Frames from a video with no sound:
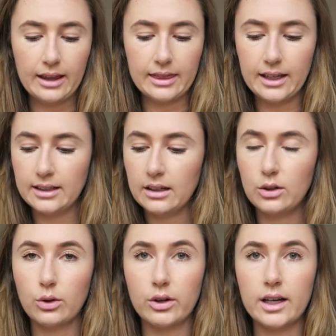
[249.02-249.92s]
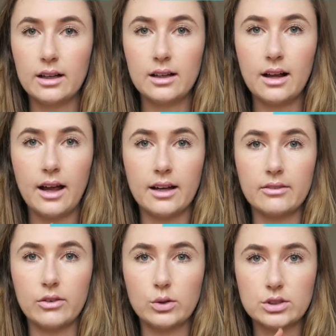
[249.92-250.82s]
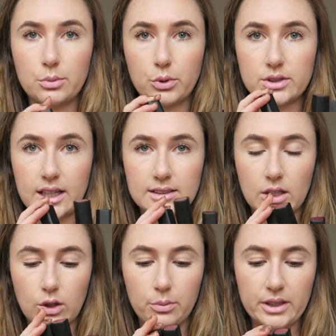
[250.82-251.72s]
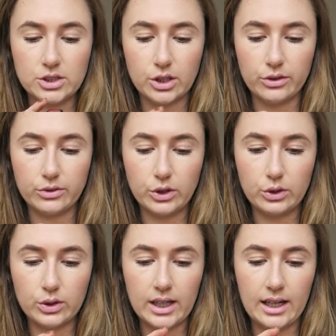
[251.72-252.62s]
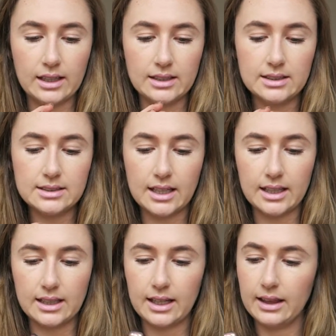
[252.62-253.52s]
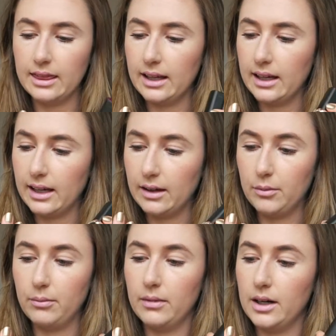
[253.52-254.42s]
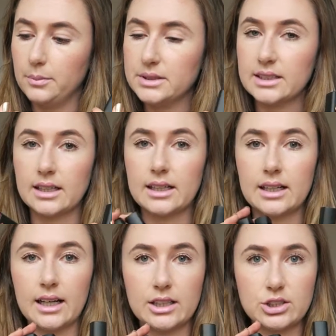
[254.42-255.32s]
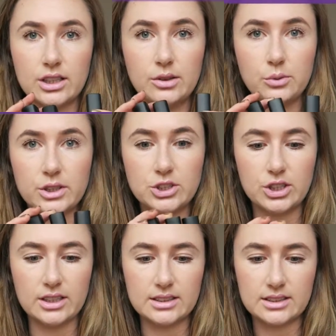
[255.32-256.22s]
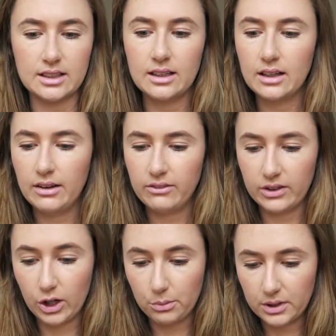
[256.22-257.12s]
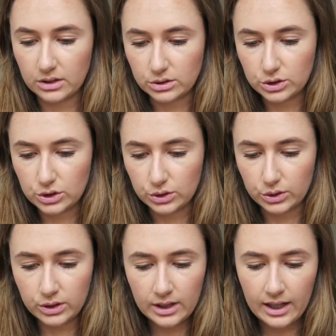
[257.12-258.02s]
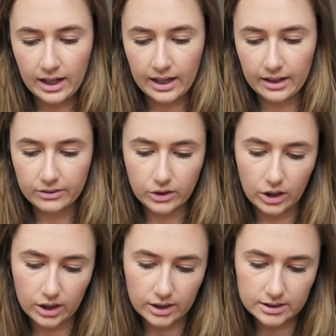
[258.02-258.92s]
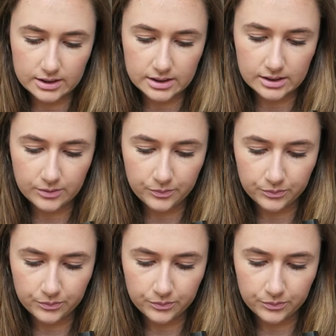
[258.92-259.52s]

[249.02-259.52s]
Then L'Oreal have also brought out a whole bunch of new colors in their lipstick collection, which is phenomenal too. I have got